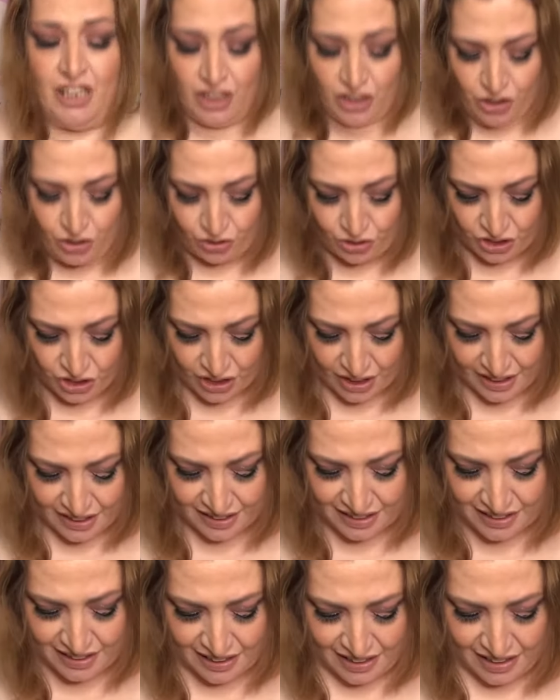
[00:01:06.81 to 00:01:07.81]
you
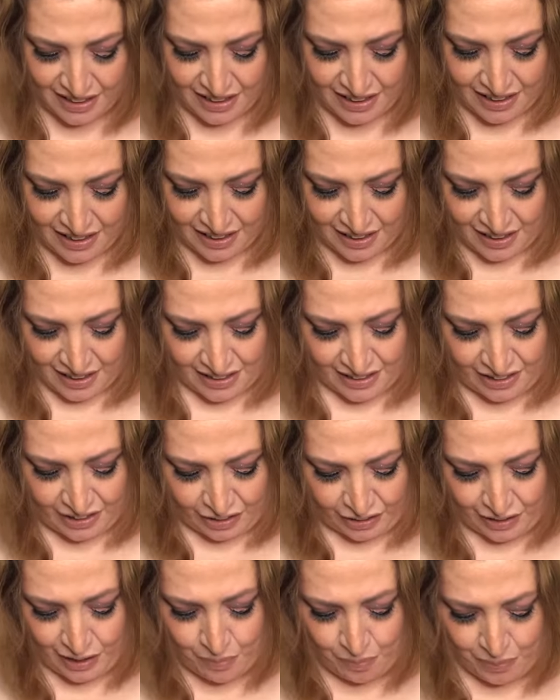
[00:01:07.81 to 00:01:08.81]
just
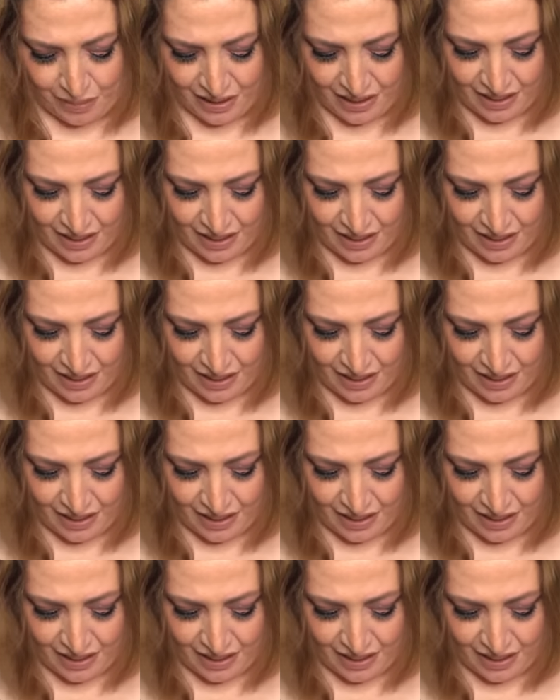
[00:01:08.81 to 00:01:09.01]
clip,